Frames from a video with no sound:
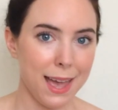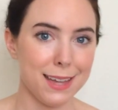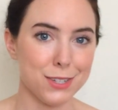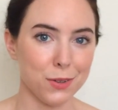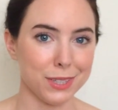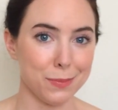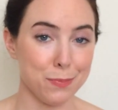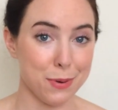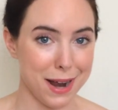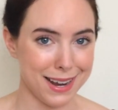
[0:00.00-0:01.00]
And don't
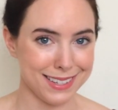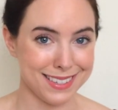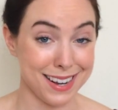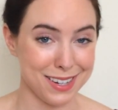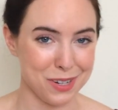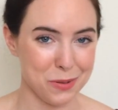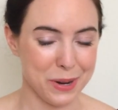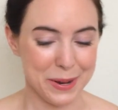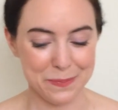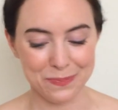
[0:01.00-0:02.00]
let pride stand in your
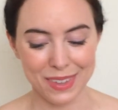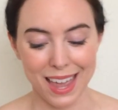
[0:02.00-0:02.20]
way.